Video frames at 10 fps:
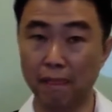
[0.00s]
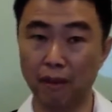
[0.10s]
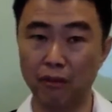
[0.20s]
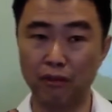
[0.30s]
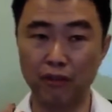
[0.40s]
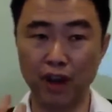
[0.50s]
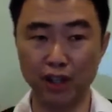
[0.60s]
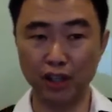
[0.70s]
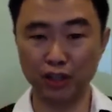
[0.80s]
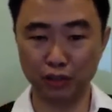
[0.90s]

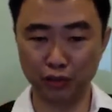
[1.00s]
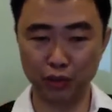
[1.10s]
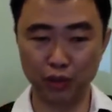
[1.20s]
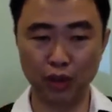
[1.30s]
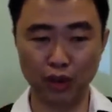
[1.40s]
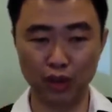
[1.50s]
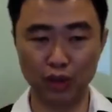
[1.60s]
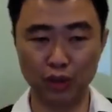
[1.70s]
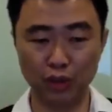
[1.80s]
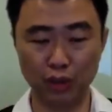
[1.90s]
vengeful or
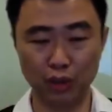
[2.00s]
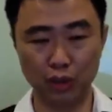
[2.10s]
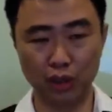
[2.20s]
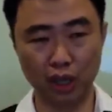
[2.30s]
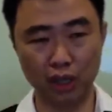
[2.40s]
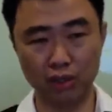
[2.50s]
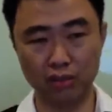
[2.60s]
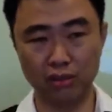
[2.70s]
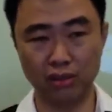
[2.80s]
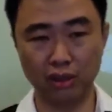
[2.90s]
want to take
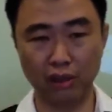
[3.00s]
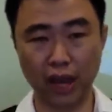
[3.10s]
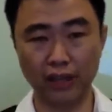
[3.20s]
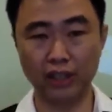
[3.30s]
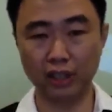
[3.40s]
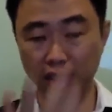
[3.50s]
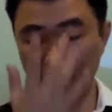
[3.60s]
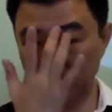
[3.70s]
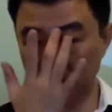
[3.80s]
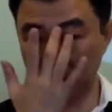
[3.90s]
action
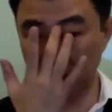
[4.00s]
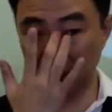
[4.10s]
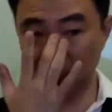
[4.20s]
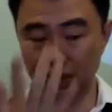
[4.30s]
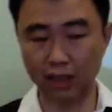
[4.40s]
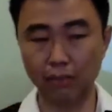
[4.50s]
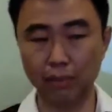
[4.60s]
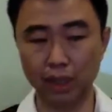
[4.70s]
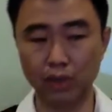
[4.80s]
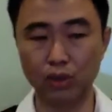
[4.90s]
against
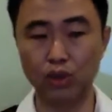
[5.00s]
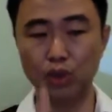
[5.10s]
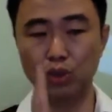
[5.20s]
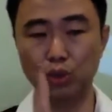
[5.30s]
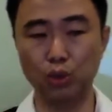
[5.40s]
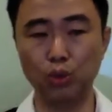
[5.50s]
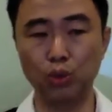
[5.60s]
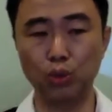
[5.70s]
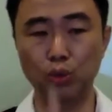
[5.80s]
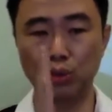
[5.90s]
somebody. Just
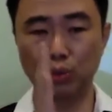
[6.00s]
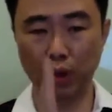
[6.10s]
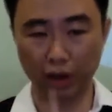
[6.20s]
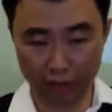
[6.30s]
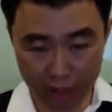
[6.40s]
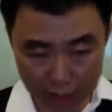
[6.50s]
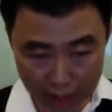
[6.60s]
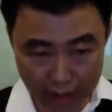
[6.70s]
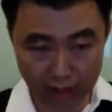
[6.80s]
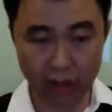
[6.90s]
do whatever is
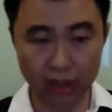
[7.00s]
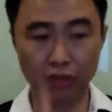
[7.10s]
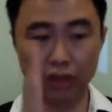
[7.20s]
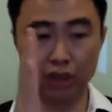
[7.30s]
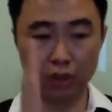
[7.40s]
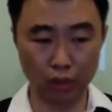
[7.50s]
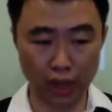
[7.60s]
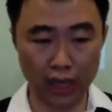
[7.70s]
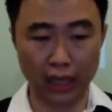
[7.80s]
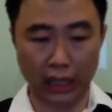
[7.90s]
necessary to
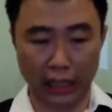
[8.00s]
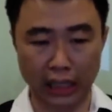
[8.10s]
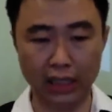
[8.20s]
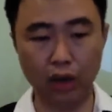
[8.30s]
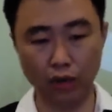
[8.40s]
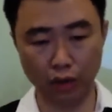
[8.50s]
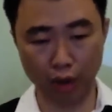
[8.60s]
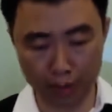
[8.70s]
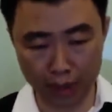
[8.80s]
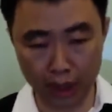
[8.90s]
get cleared of
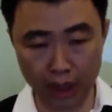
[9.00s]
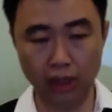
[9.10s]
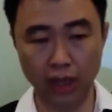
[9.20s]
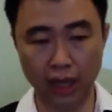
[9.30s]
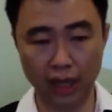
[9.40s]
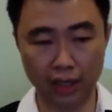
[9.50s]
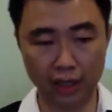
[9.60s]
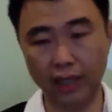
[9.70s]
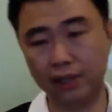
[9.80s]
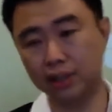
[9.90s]
obstacle, and
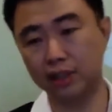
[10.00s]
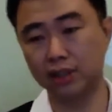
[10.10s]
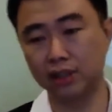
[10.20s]
that's it.